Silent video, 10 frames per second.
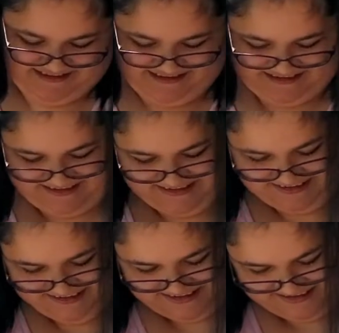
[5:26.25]

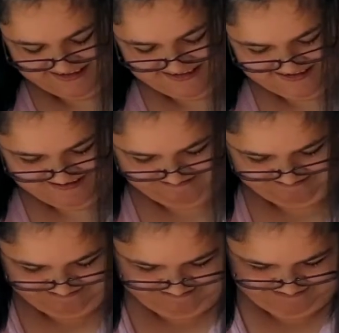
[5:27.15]

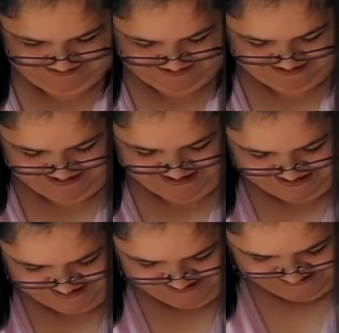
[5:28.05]
No words are spoken by the person on screen.